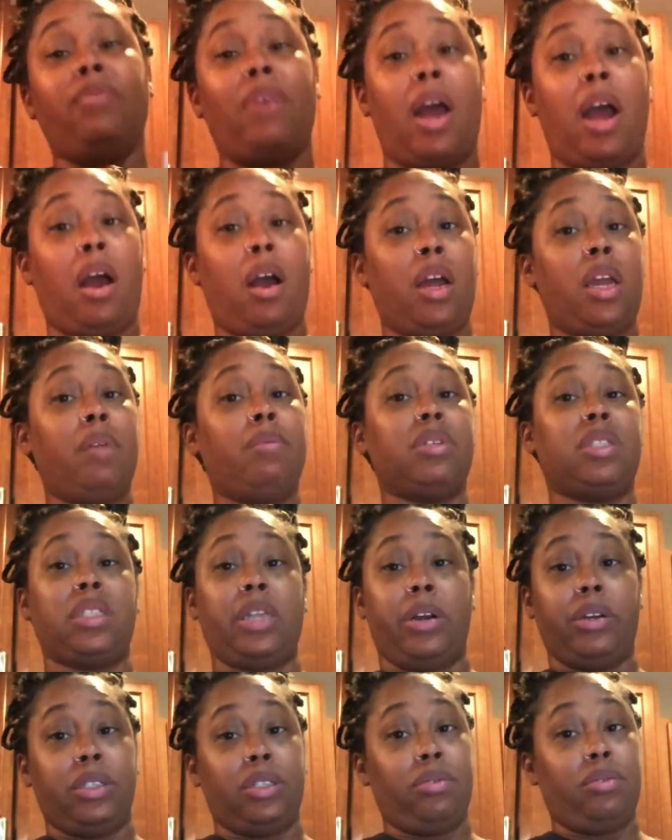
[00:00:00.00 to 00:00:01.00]
of all, it was
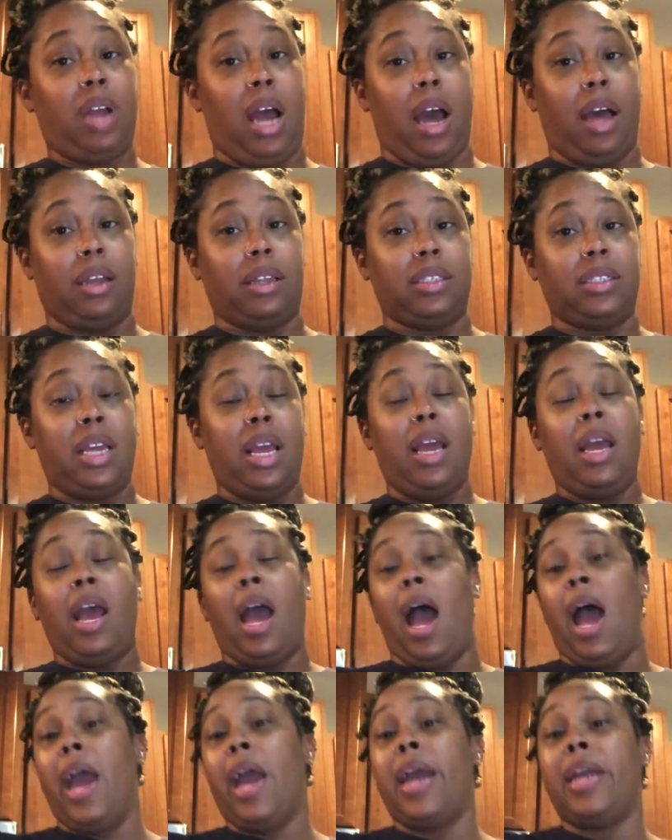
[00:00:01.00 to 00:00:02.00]
$32.
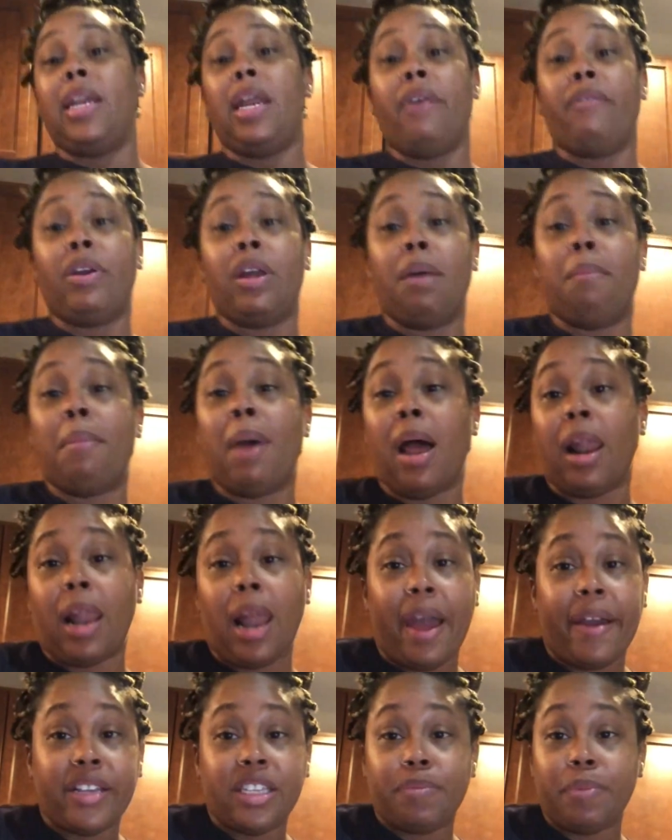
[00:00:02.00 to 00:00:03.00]
I ain't never in my
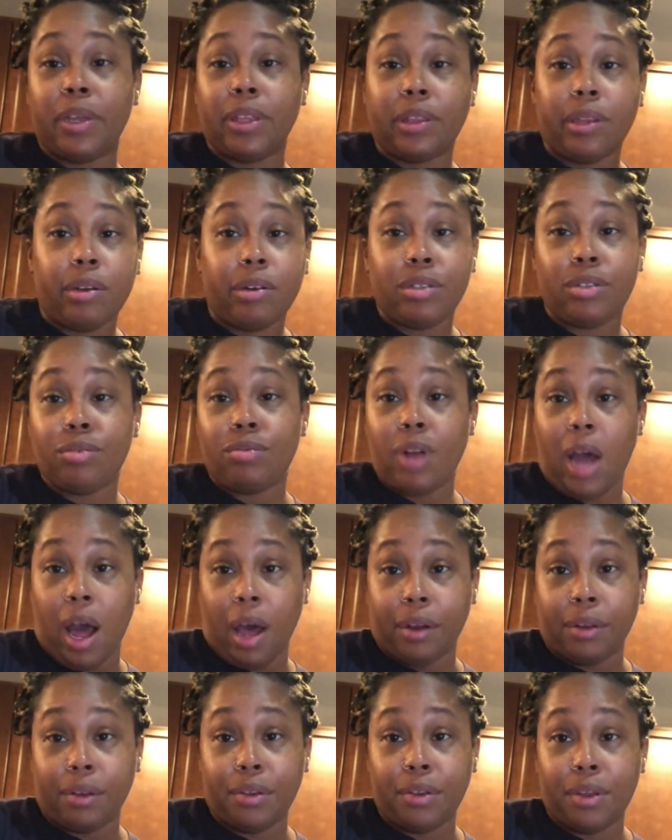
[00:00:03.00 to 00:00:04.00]
life spent
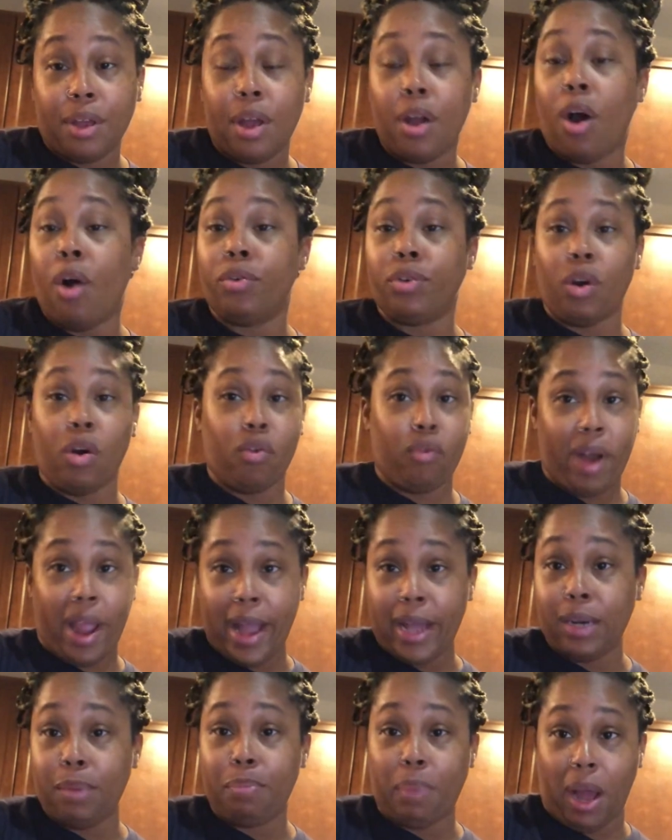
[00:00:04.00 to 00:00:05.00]
$32 on no
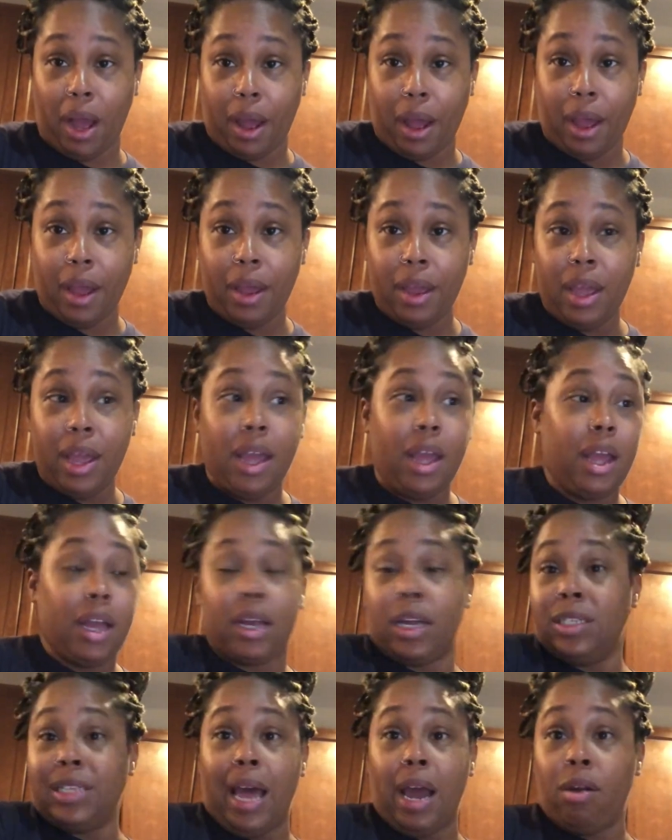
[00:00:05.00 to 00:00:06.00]
raggedy pot
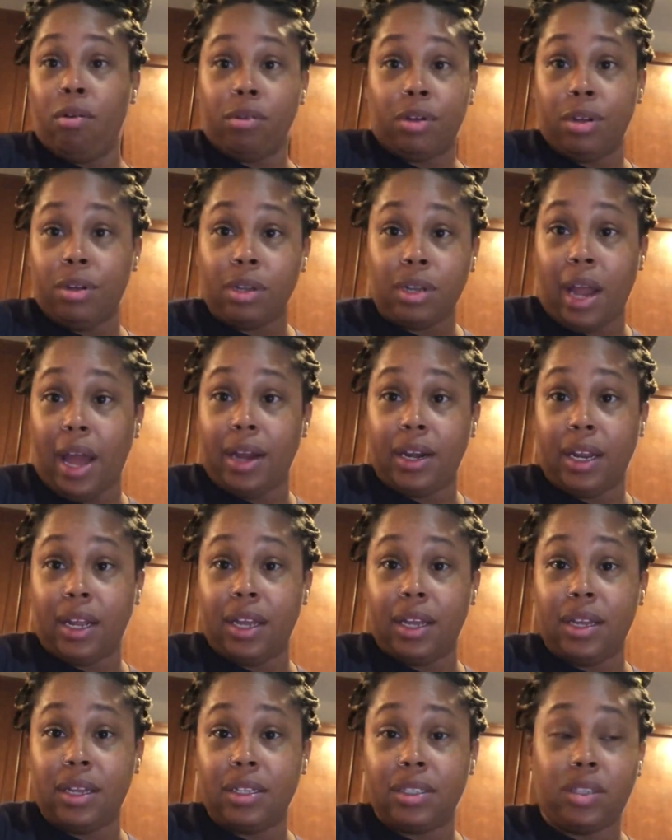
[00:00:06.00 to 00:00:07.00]
because I don't cook like
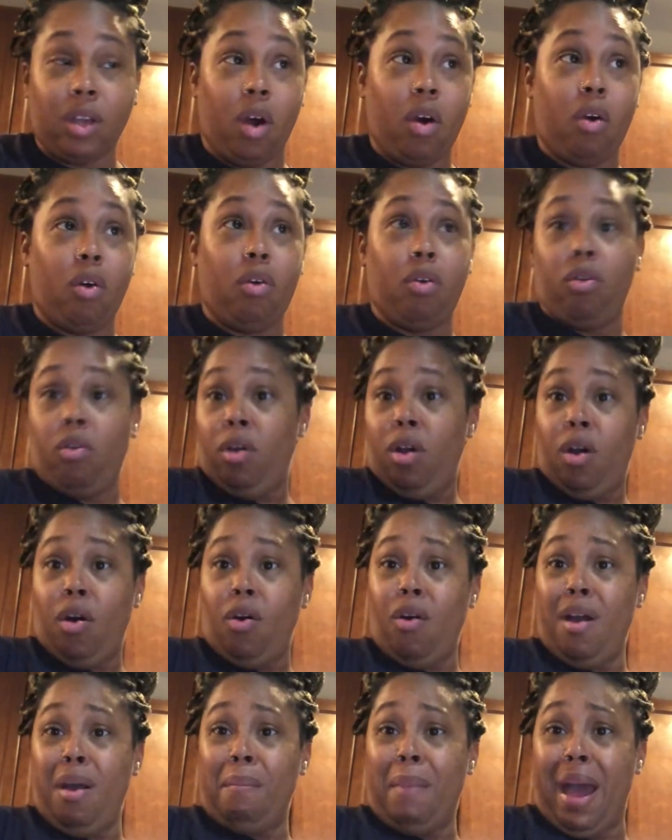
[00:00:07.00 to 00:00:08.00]
that. So
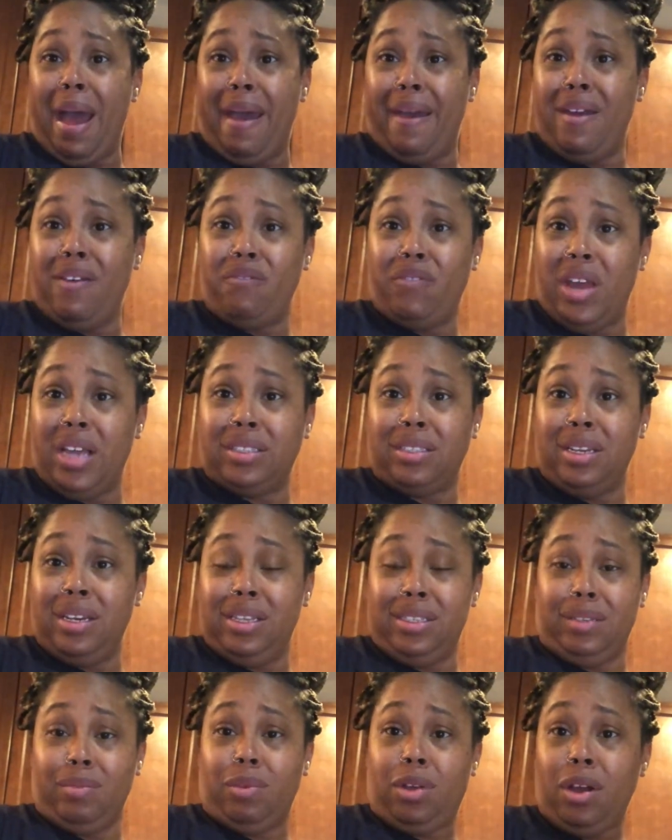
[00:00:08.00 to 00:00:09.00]
who am I investing in
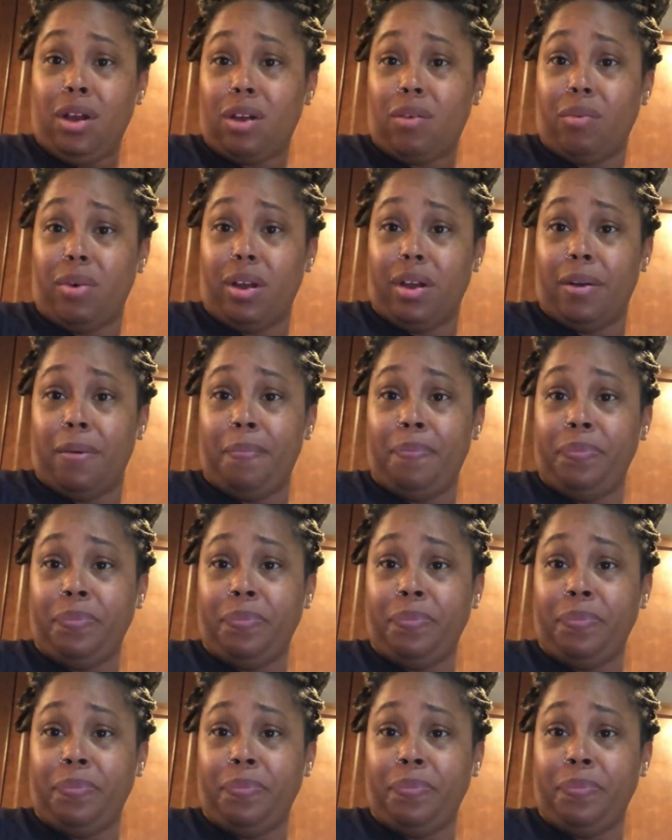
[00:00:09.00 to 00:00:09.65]
some cookware?